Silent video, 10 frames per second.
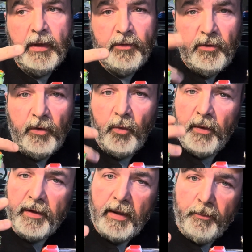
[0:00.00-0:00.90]

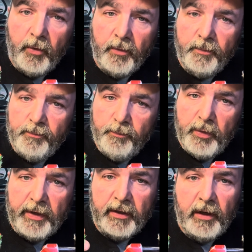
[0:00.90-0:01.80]
Two, a couple
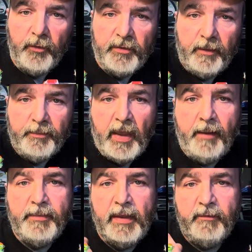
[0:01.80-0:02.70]
pretty close up
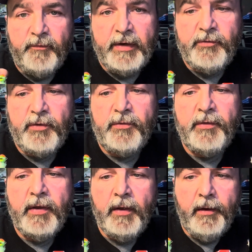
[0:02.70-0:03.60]
top 10
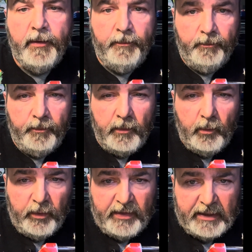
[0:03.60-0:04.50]
finishes
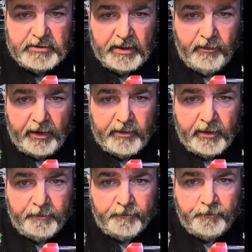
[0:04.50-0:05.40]
with that jig right
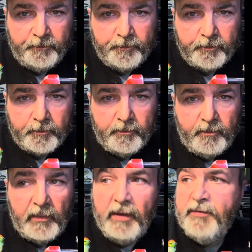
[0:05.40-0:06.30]
there.
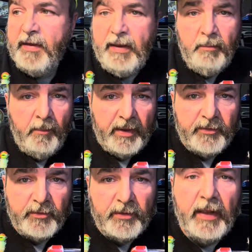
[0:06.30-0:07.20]
Send him a
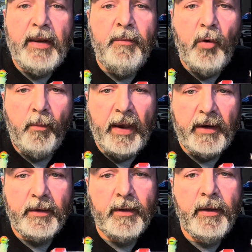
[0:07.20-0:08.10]
message. Let him know about
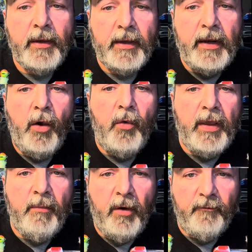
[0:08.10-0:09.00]
it. Get a hold
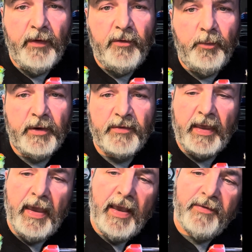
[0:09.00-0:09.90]
of him on Facebook. Say,
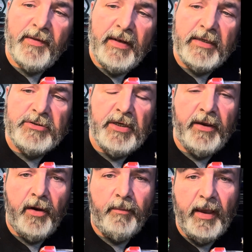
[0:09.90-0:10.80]
hey, I seen that jig
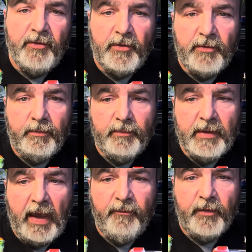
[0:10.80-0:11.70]
Eric Massey's
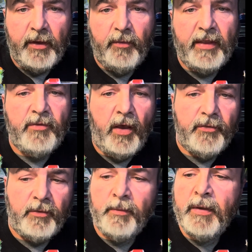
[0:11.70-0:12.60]
tied for you. That's
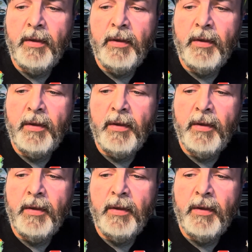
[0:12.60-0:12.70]
awesome.